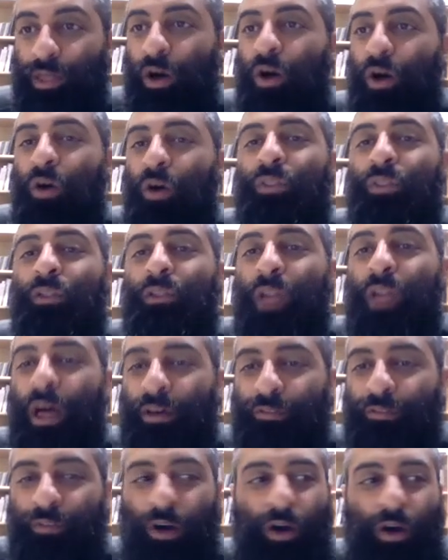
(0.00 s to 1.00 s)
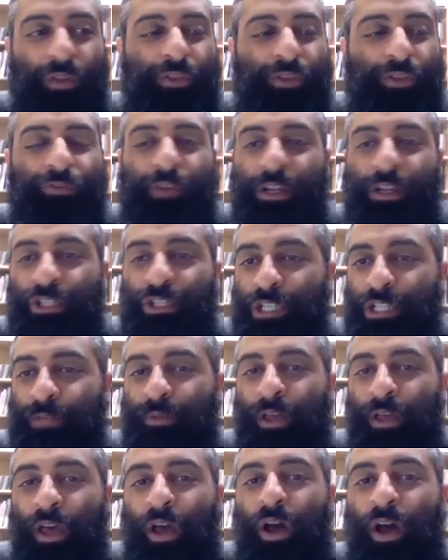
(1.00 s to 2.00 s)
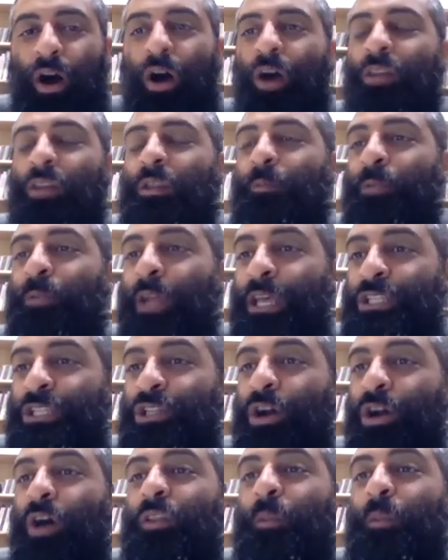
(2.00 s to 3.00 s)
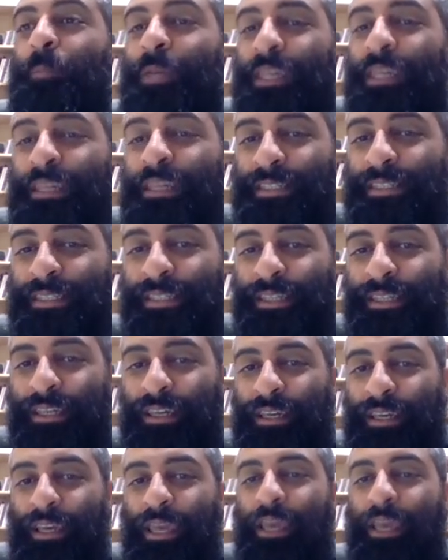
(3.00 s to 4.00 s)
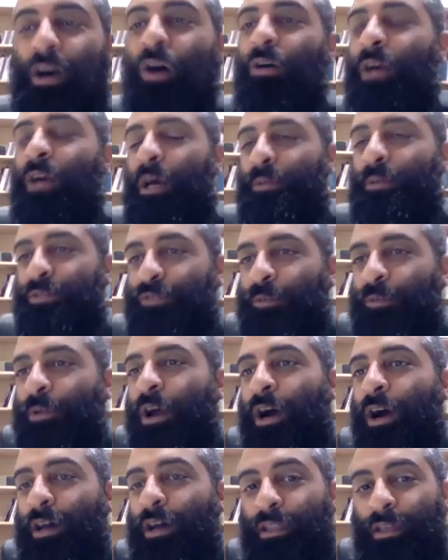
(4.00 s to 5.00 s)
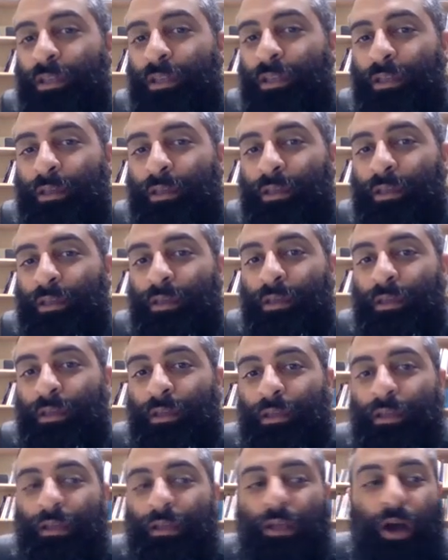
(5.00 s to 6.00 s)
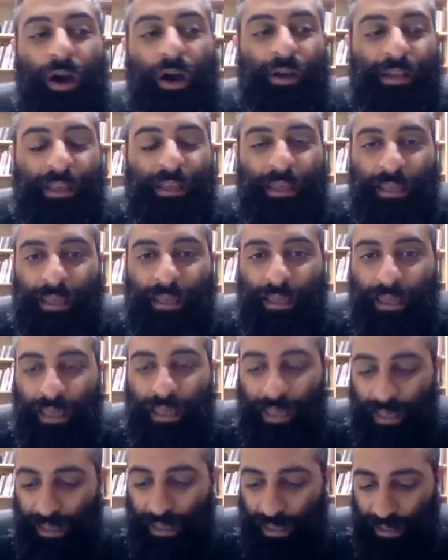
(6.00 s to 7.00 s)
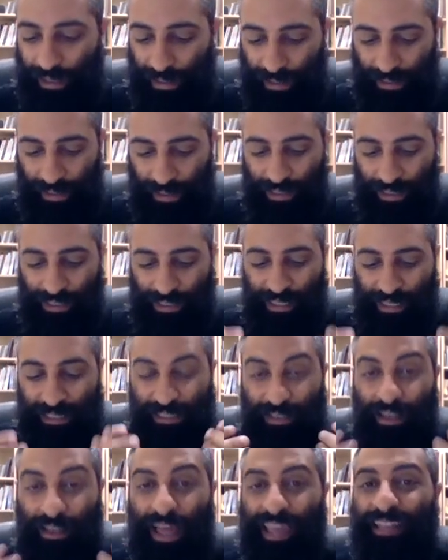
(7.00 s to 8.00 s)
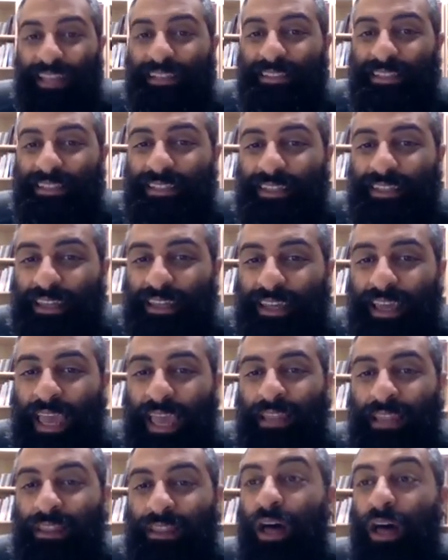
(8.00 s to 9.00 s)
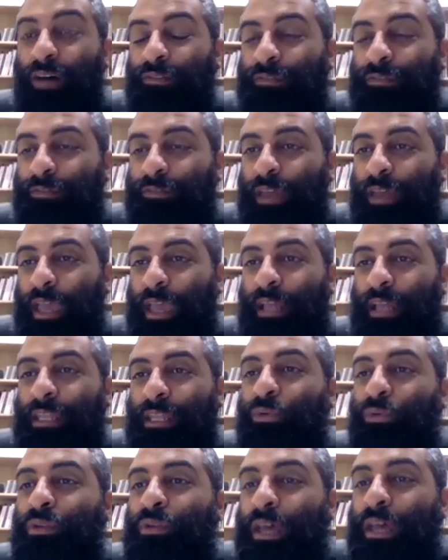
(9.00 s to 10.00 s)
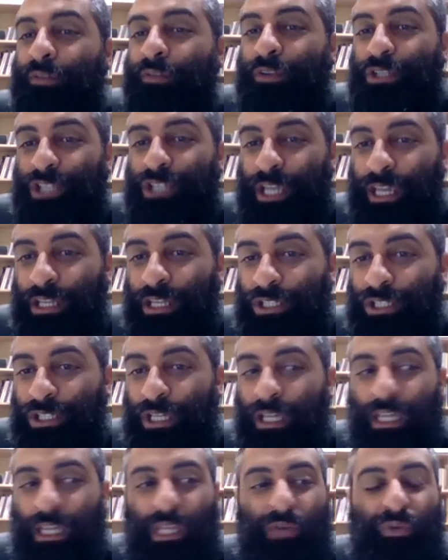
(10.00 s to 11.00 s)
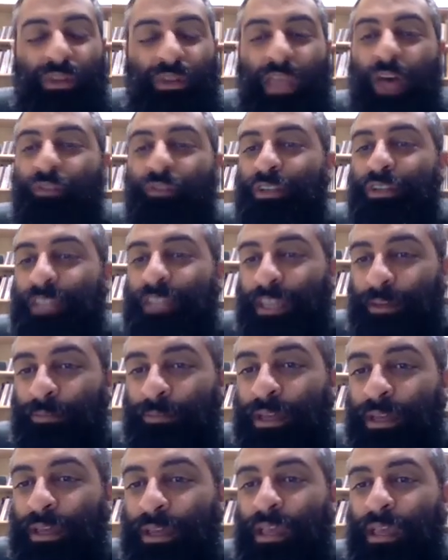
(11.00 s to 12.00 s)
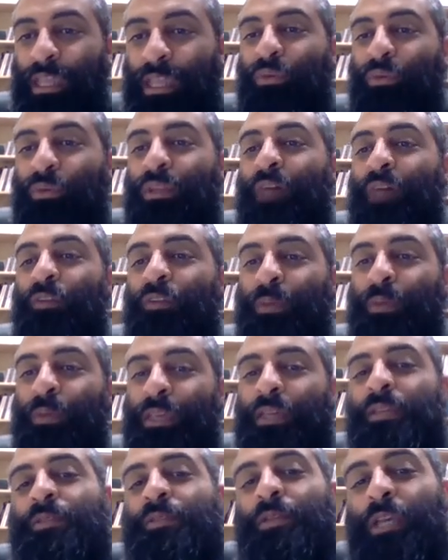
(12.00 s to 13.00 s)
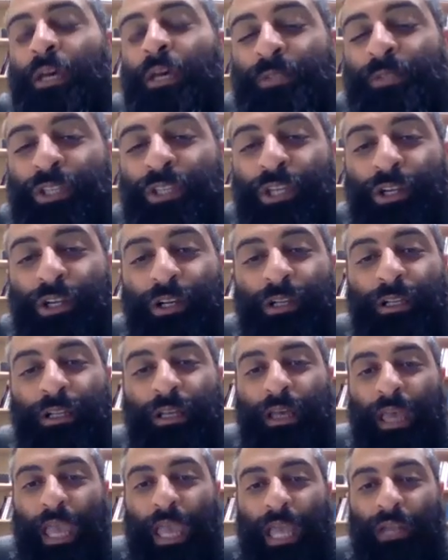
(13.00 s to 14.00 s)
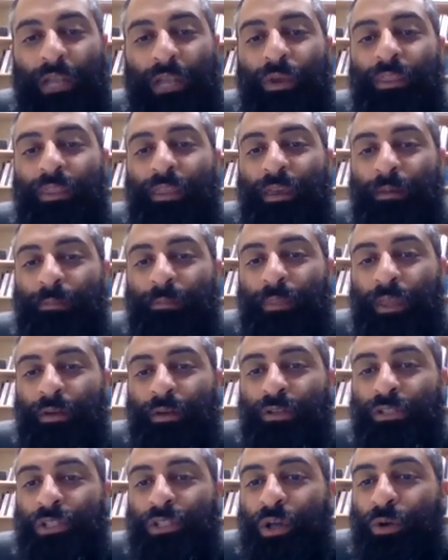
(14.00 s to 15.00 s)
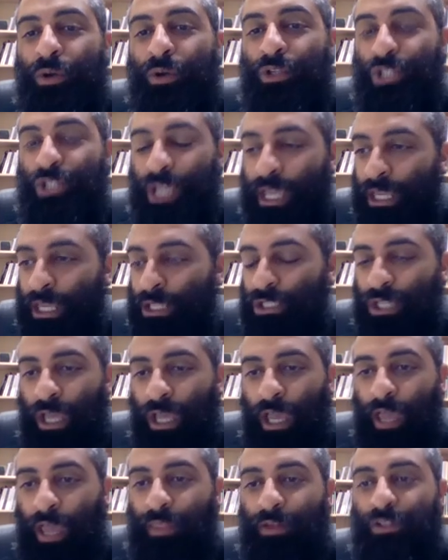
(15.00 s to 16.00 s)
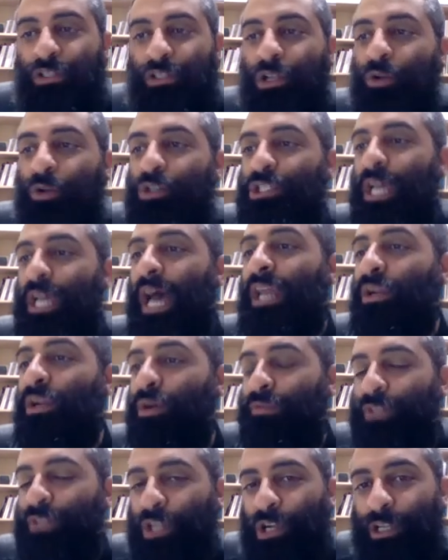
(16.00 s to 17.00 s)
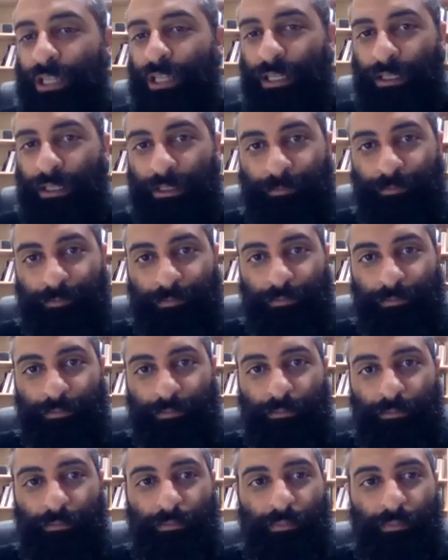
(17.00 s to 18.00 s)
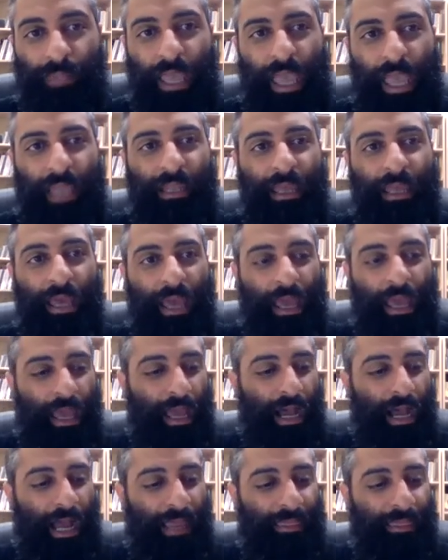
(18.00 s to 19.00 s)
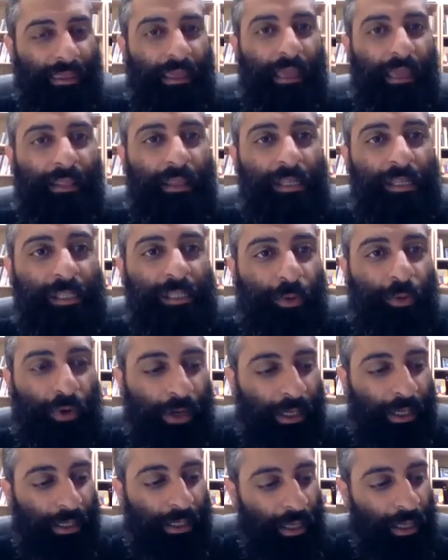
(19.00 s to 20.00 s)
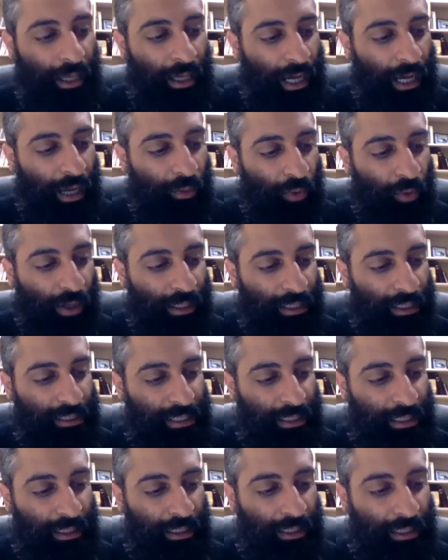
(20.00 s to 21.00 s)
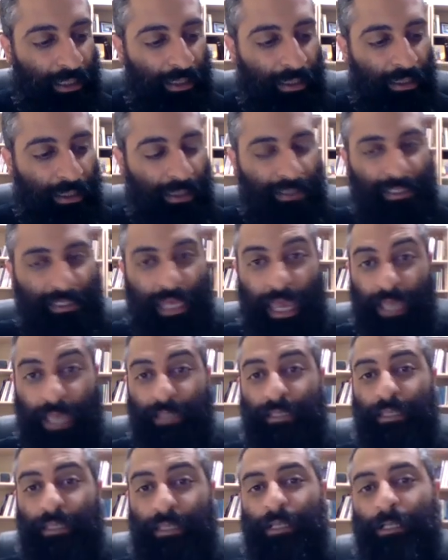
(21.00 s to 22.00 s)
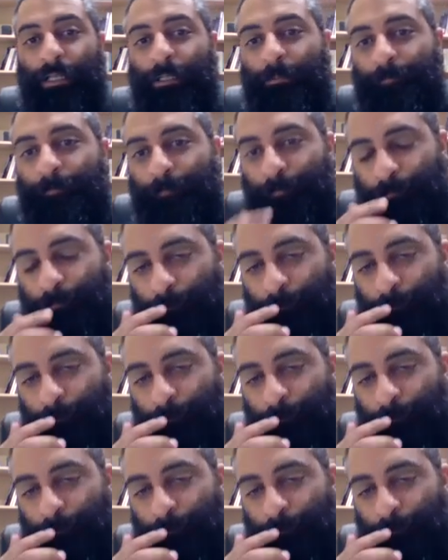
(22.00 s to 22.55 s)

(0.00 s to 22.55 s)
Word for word: all the love, all the friendship, all the pleasure, all the peace, it all comes from God. God, He is light and love, and He will never change. He will never dim. He will never be obscured. And with Him, there is no change, there's no shadow of turning. And I think at this point, I wanted to, to end here